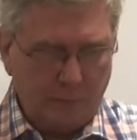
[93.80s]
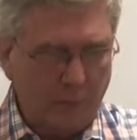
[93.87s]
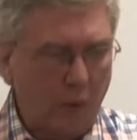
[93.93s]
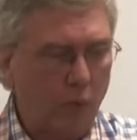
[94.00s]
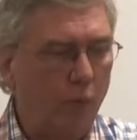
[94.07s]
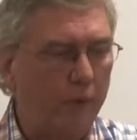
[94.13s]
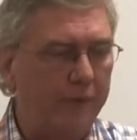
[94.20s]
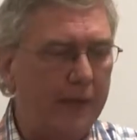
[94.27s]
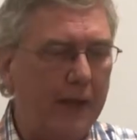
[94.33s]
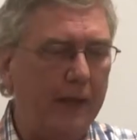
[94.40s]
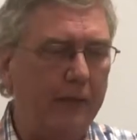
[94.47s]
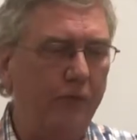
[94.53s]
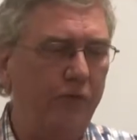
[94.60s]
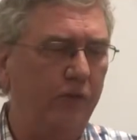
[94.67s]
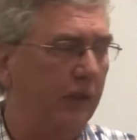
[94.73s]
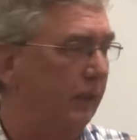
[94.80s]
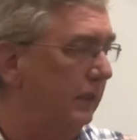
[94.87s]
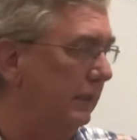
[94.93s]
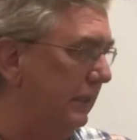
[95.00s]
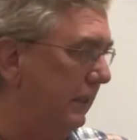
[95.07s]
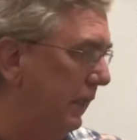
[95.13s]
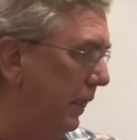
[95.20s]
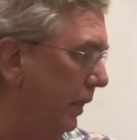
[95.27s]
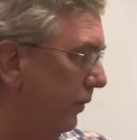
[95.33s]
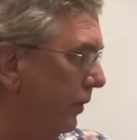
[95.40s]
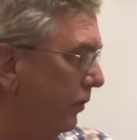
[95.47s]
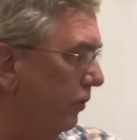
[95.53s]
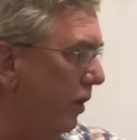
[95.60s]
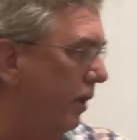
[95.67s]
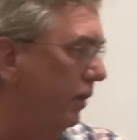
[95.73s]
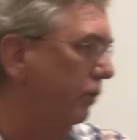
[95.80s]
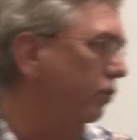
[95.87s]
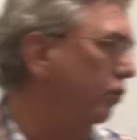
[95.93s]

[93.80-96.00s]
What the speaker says: With that said and done, there's also